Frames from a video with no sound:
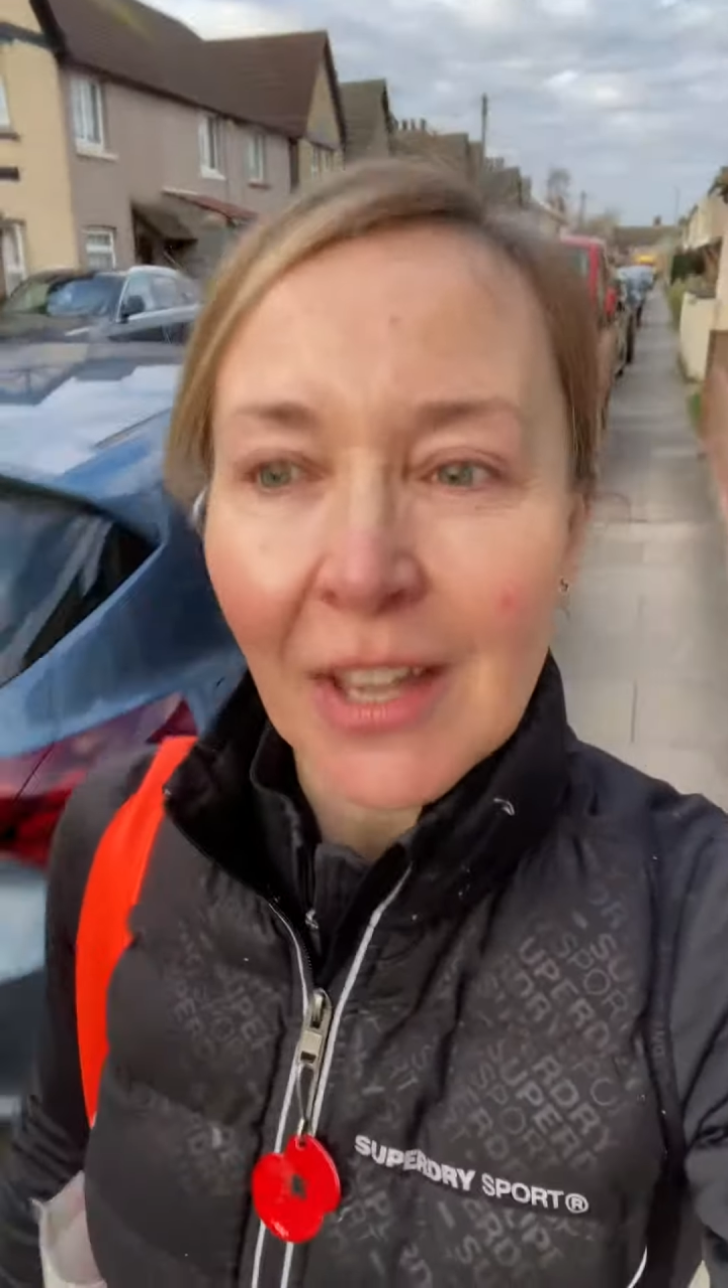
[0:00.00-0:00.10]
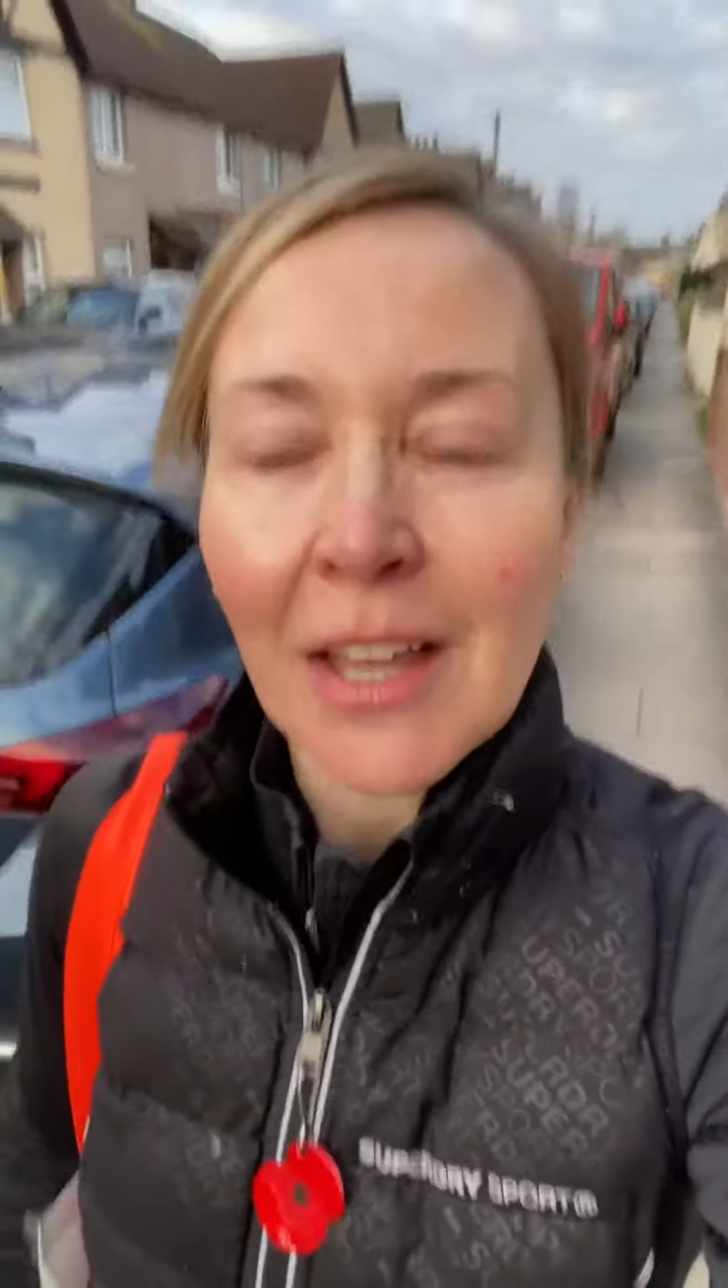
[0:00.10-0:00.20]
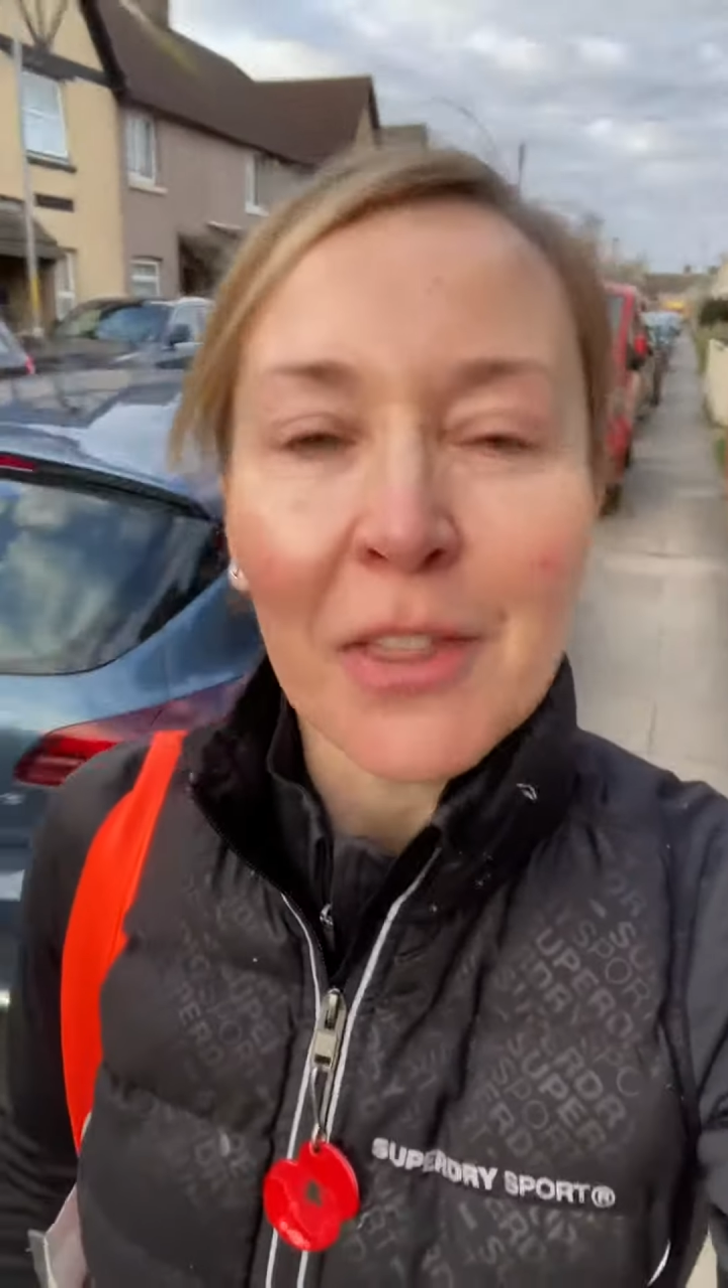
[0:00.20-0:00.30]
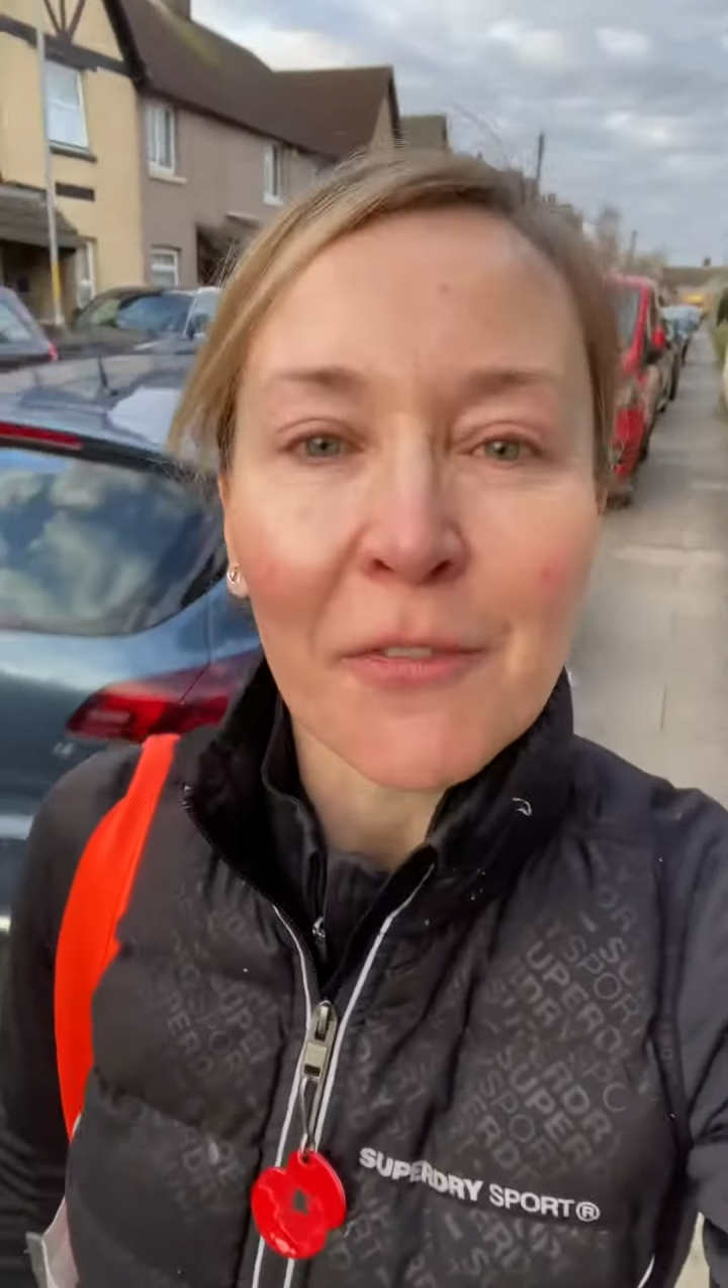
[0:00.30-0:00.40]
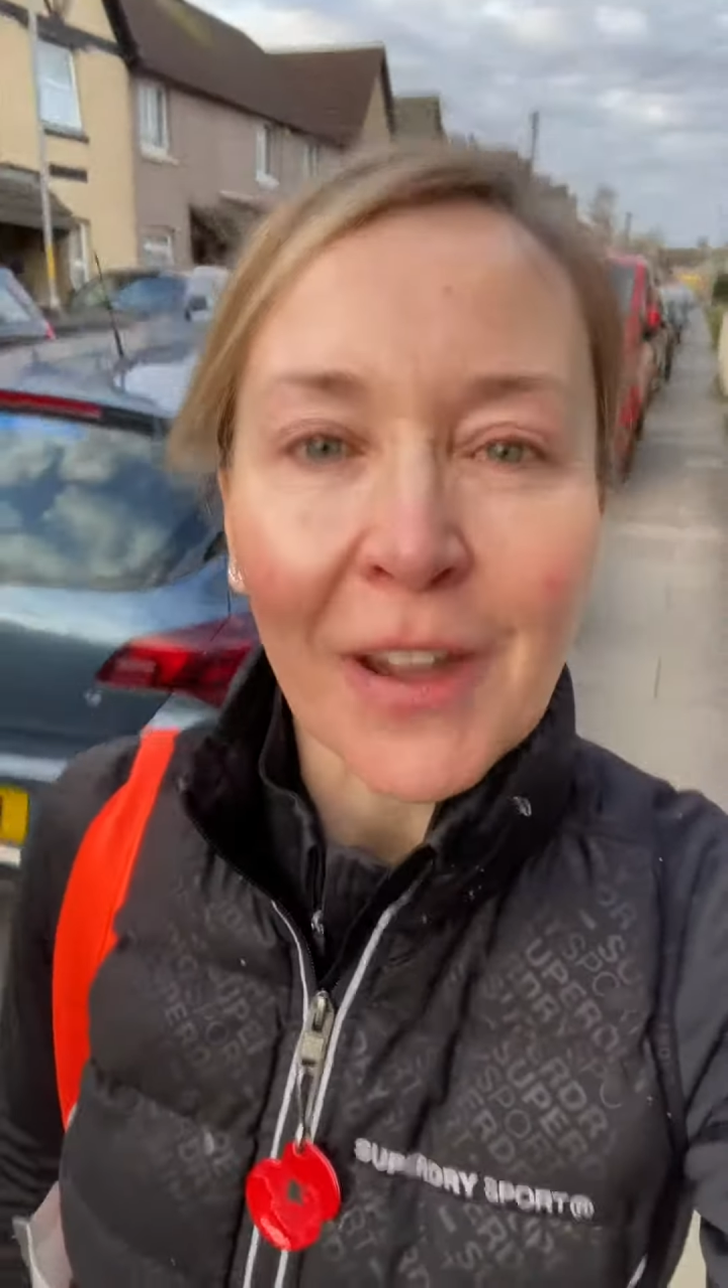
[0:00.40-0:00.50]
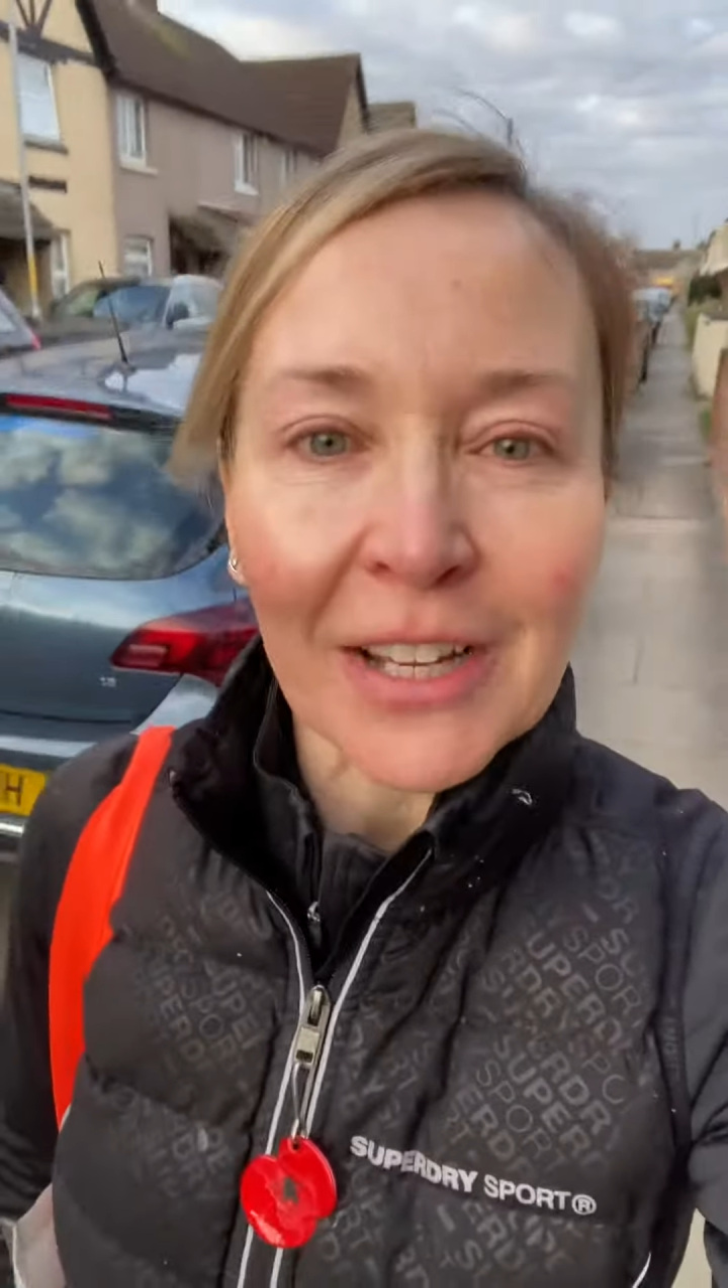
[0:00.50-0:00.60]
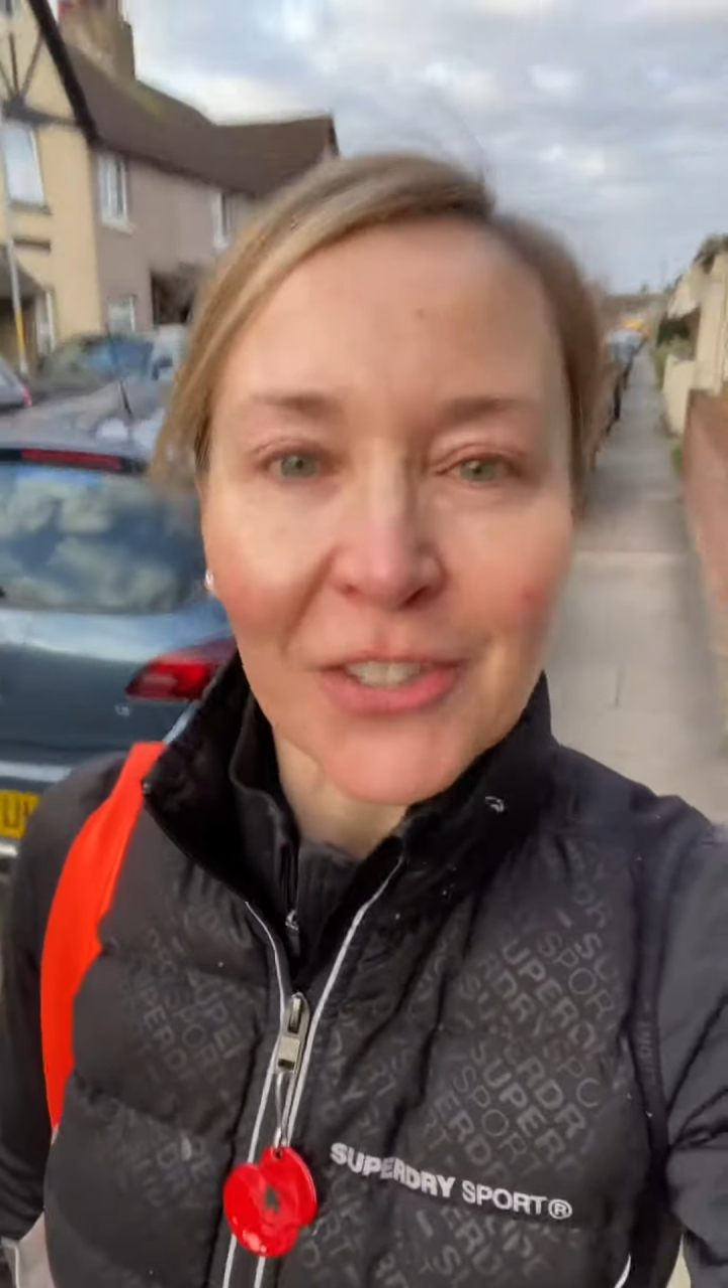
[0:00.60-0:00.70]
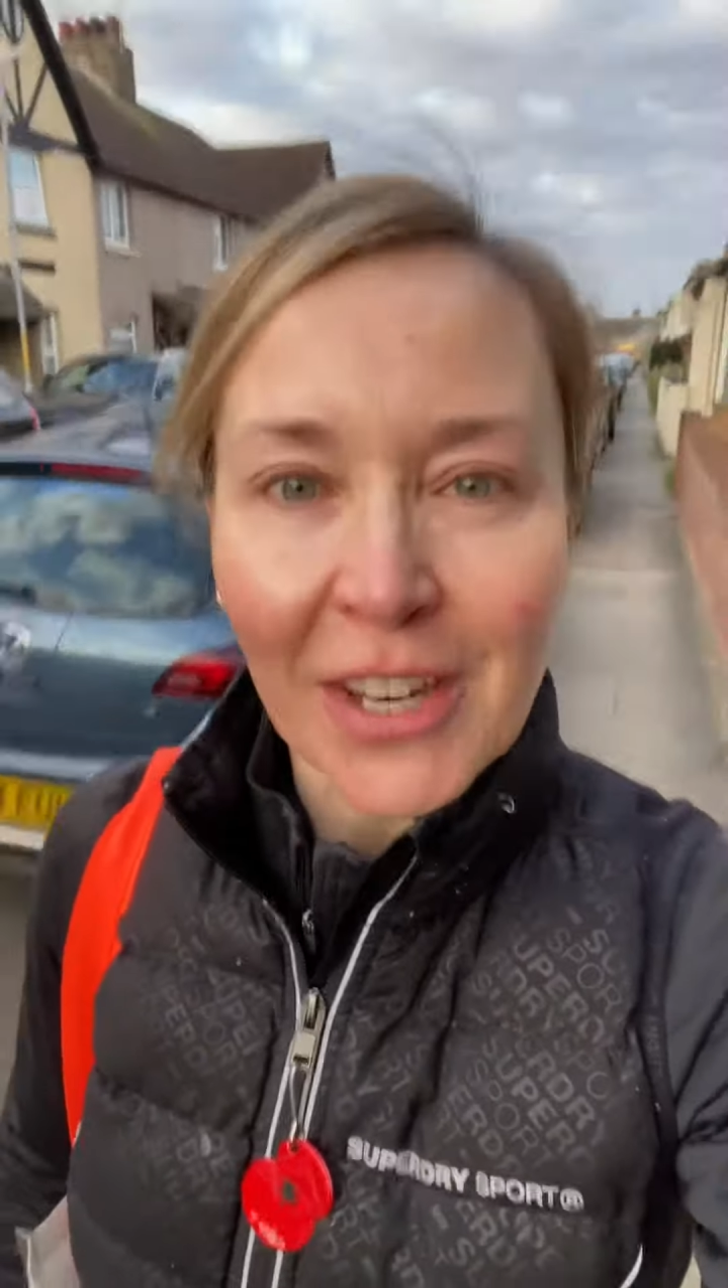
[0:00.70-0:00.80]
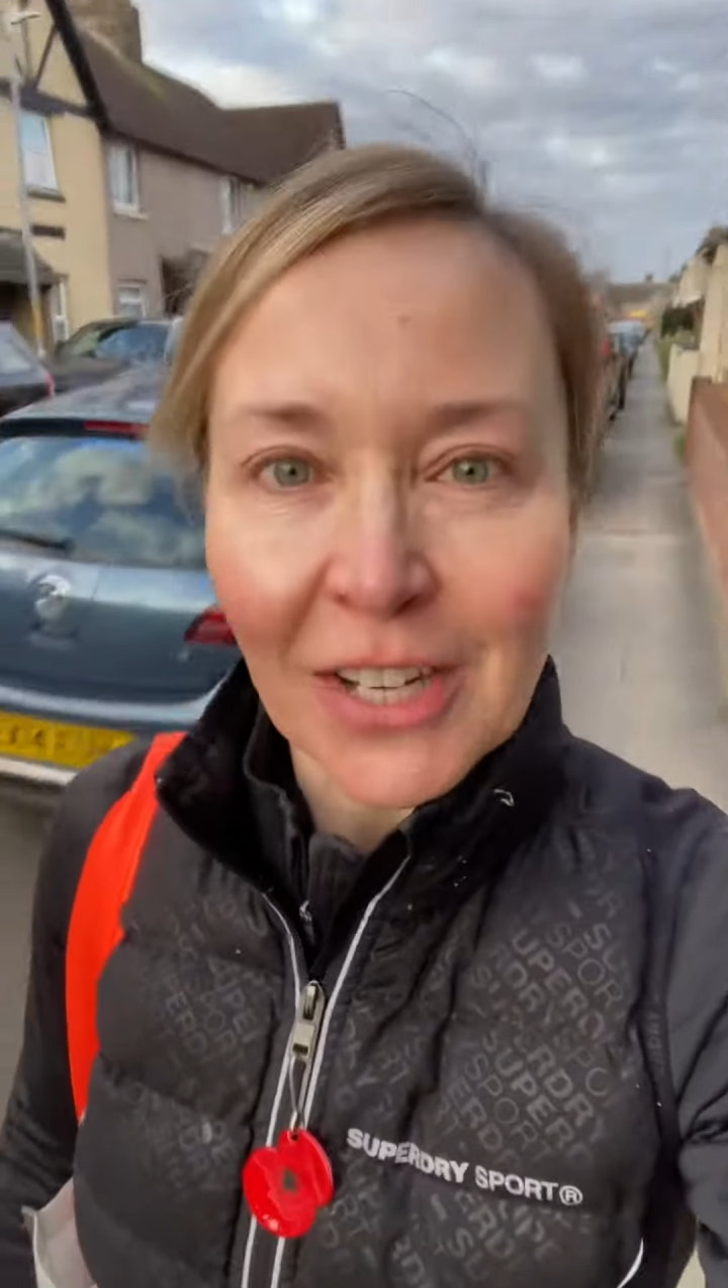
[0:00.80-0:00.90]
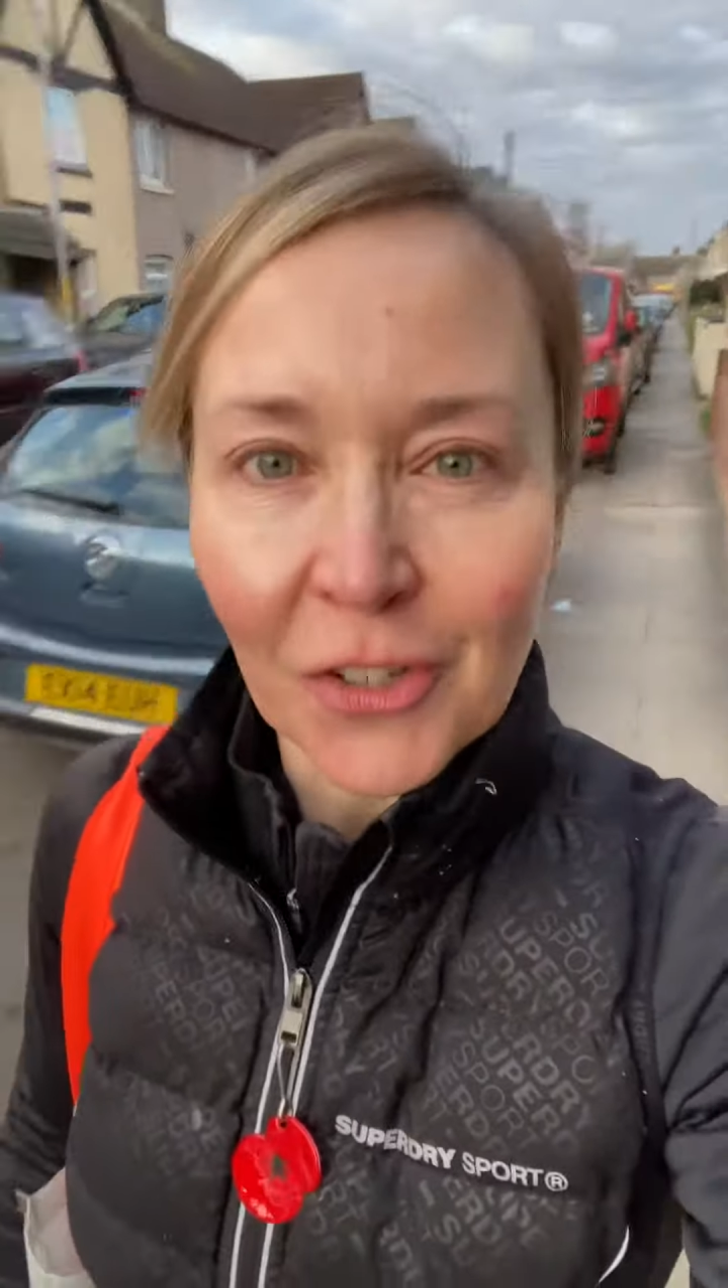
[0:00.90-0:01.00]
the
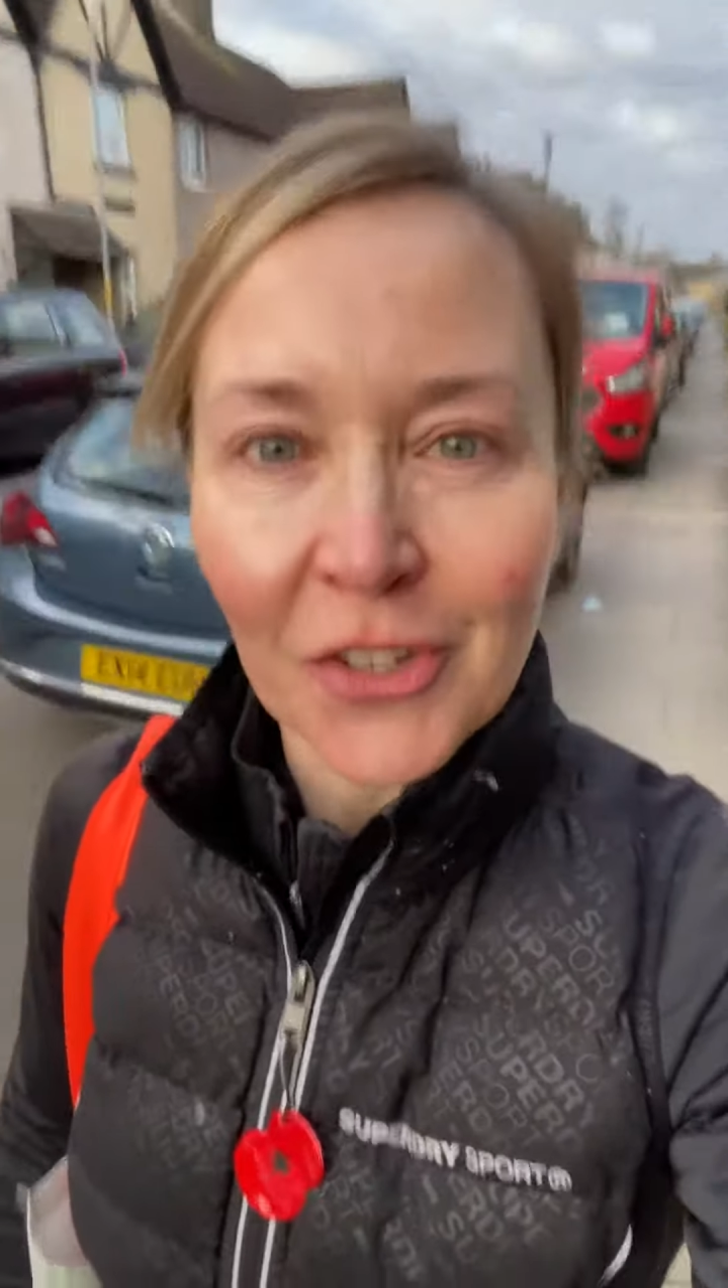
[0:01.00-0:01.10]
vaccination